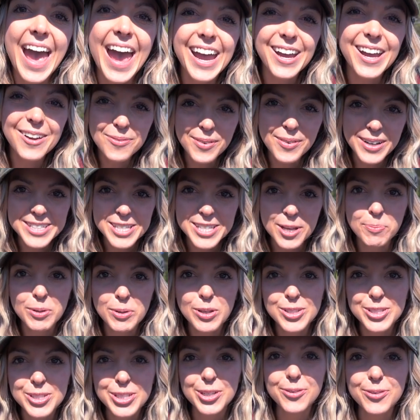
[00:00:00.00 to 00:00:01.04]
Hey, what's up
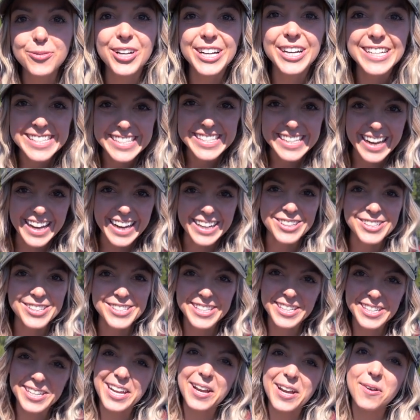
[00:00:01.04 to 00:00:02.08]
YouTube? Kristi
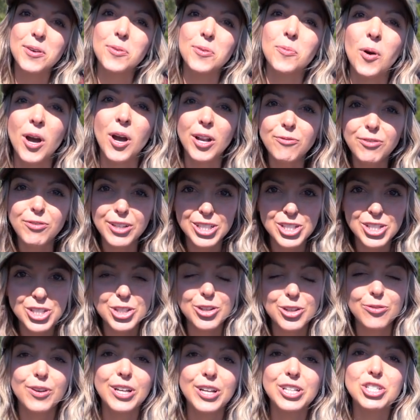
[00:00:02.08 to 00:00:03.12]
Anderson here with One Fish,
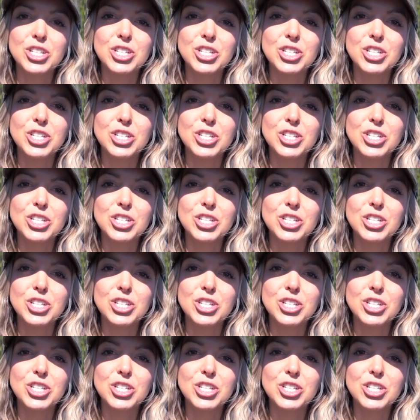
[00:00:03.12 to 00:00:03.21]
Two Fish.